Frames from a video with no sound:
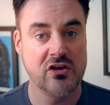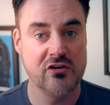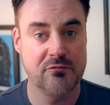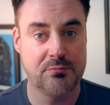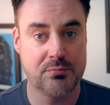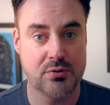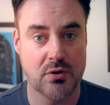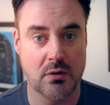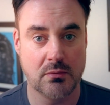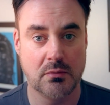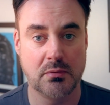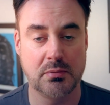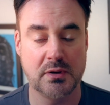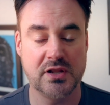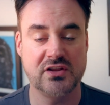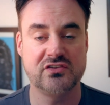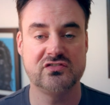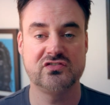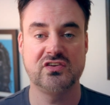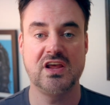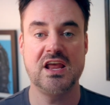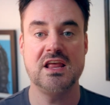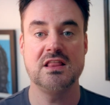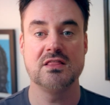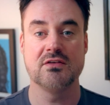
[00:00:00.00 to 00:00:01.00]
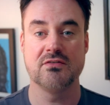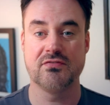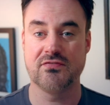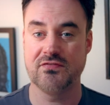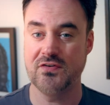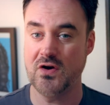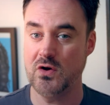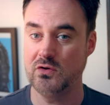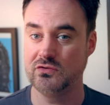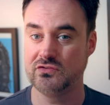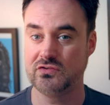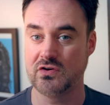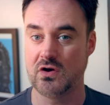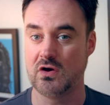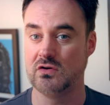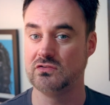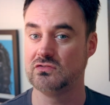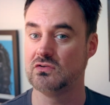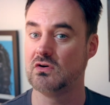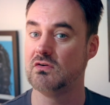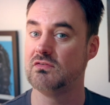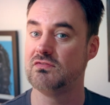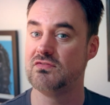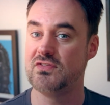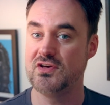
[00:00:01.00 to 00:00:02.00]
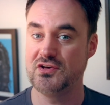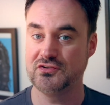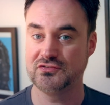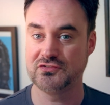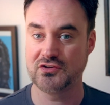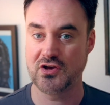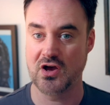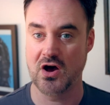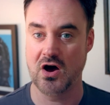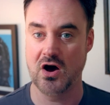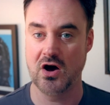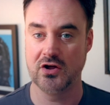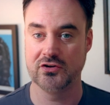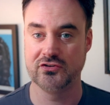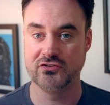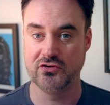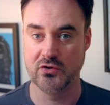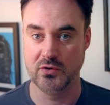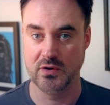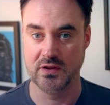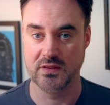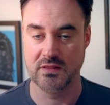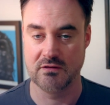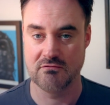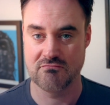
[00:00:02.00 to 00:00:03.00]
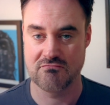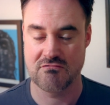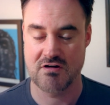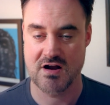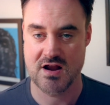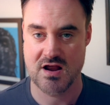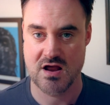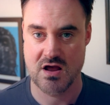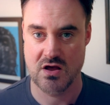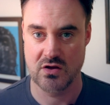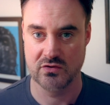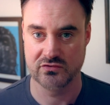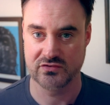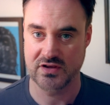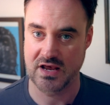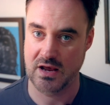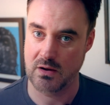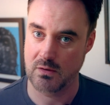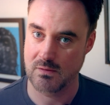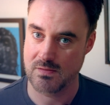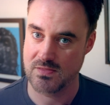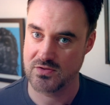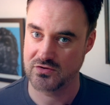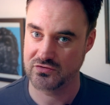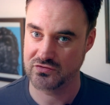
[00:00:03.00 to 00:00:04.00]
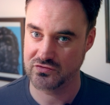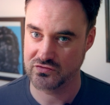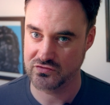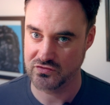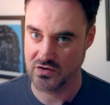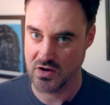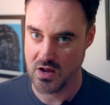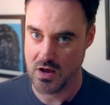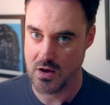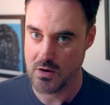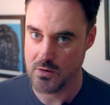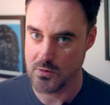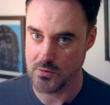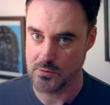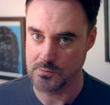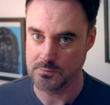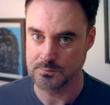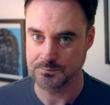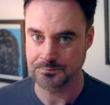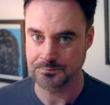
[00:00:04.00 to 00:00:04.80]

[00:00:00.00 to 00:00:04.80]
you've probably seen the photos of this car doing the round out in the snow.